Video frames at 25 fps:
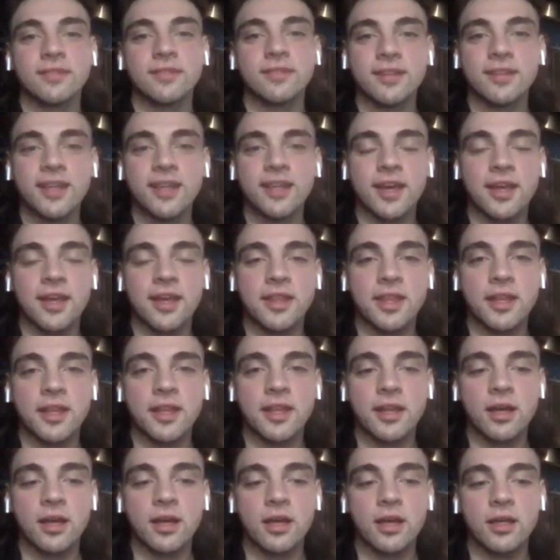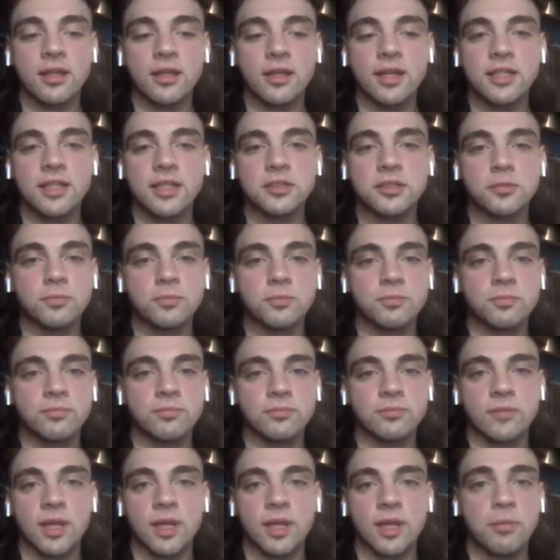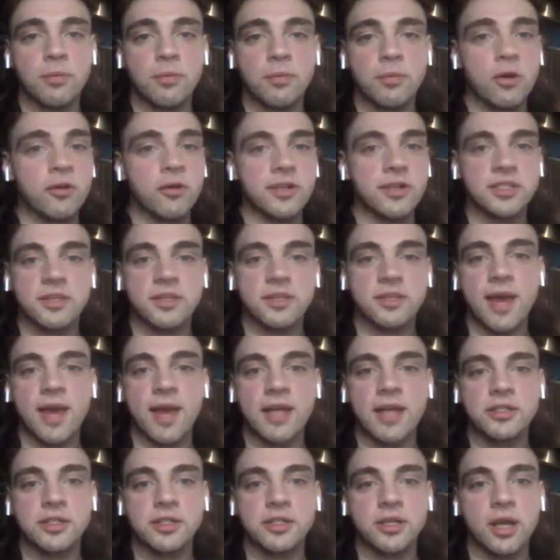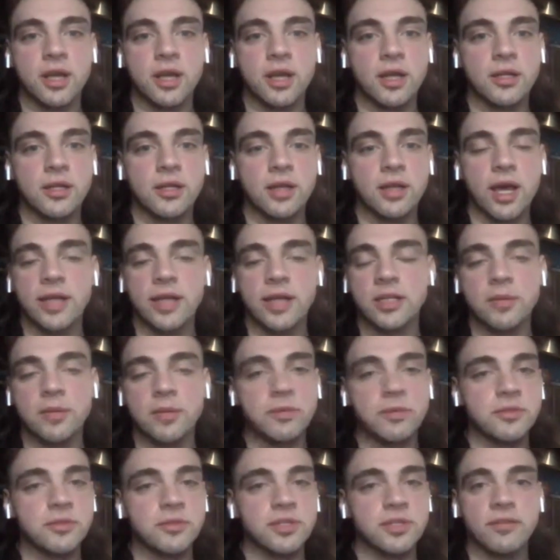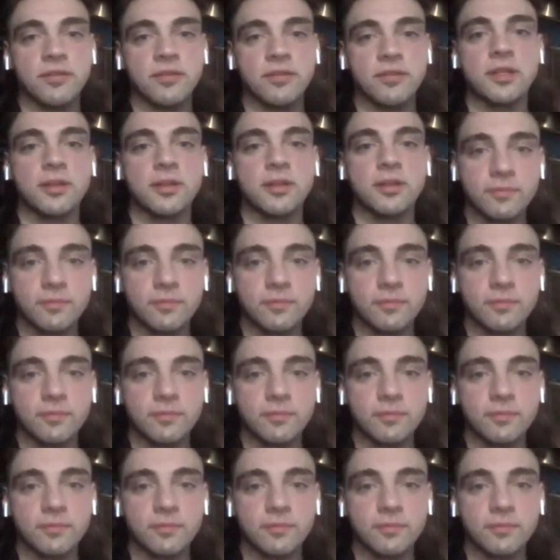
Yeah, and then that's like Pro Wrestling Magic on IWTV.